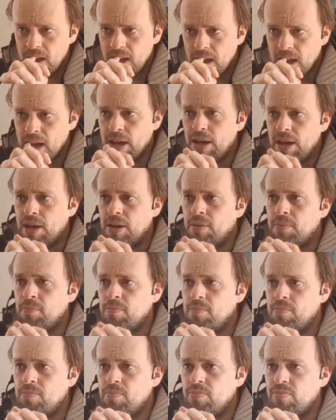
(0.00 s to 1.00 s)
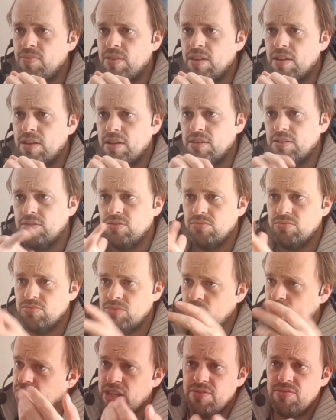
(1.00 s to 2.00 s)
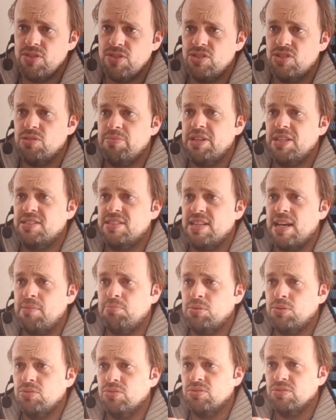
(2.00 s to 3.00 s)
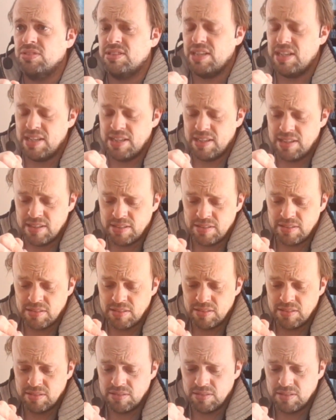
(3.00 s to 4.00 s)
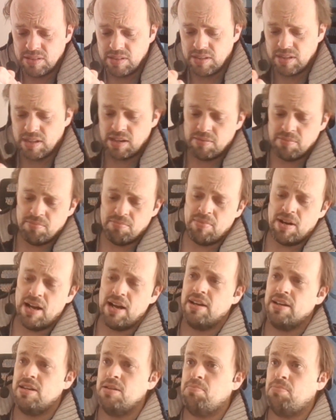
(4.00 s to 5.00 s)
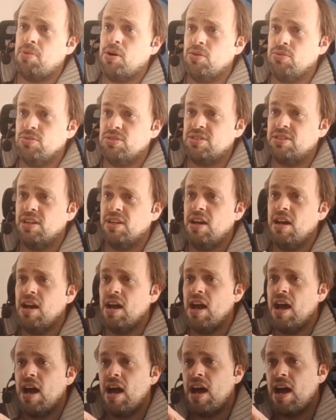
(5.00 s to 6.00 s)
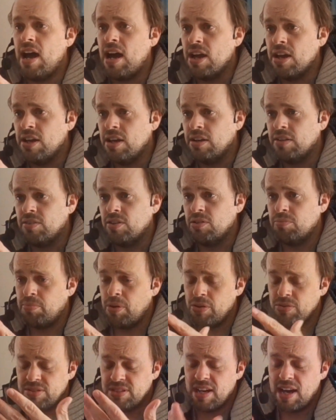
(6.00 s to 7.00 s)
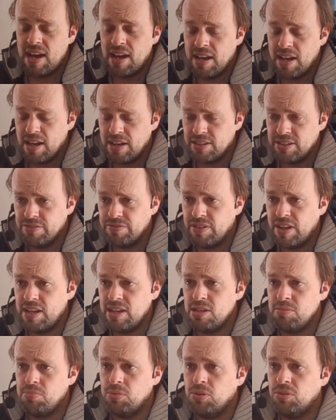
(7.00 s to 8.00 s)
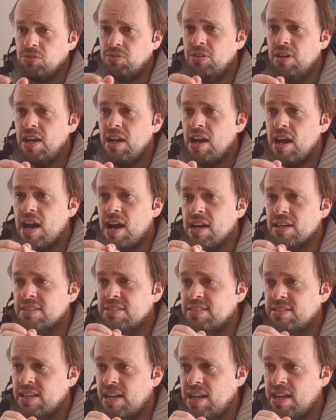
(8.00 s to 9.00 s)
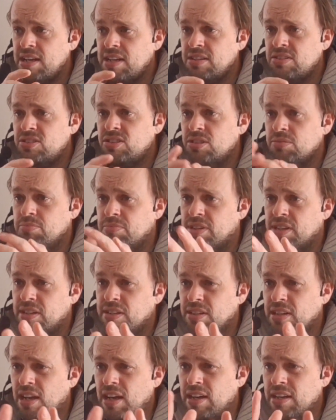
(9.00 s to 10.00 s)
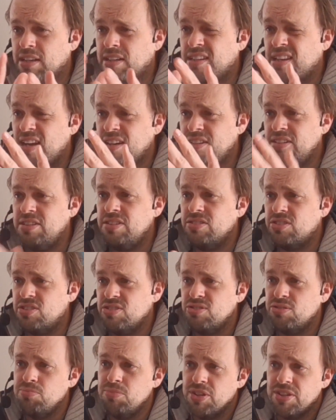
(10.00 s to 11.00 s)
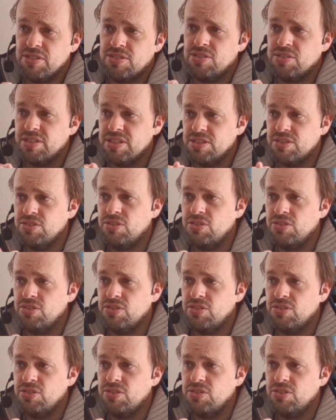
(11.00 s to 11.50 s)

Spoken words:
To give you some examples, in my post, the post that I had available, I said something like, candidates whose mother tongue is